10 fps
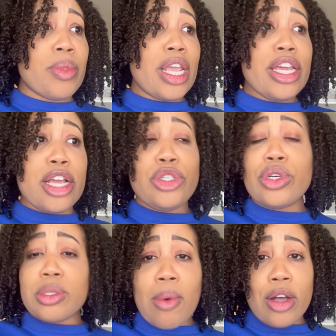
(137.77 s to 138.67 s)
get you a
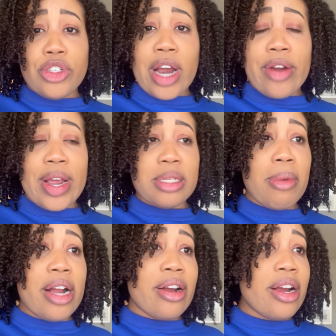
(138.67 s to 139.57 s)
small dry erase
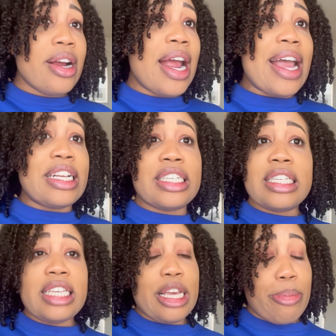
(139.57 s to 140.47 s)
marker and
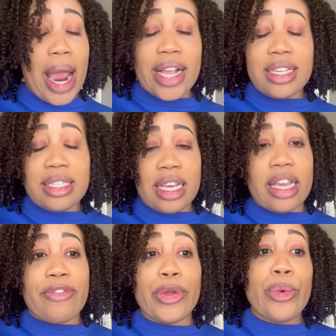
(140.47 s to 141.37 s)
just keep practicing.
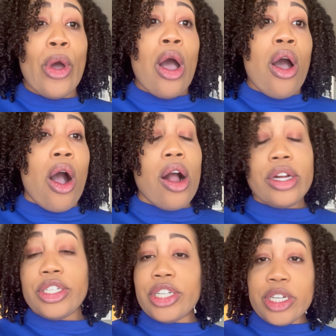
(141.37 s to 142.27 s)
If you
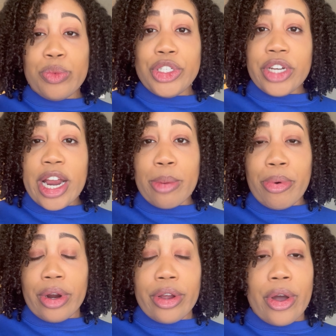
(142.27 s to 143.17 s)
aren't good with your
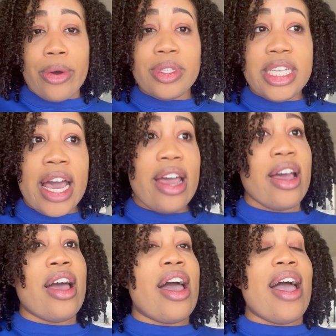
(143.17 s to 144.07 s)
airport codes
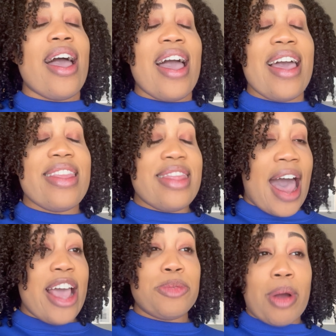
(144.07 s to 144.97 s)
yet,
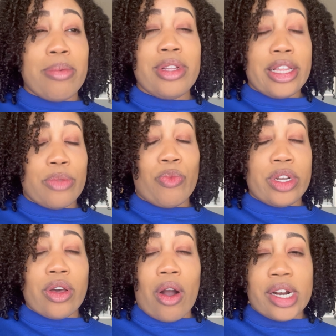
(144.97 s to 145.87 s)
that is probably like one
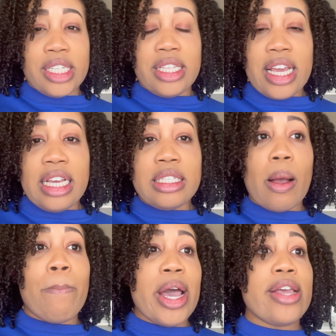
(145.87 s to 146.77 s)
of the hardest things,
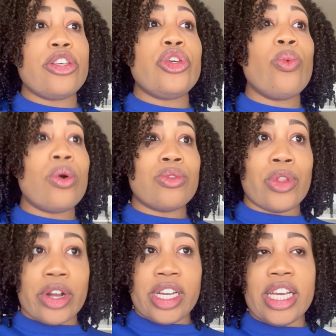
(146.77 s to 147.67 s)
but you will
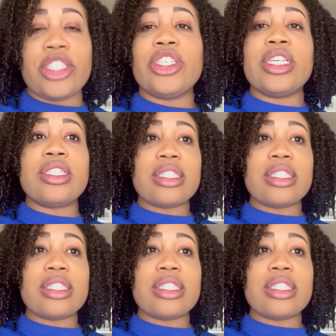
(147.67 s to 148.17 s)
learn it. Just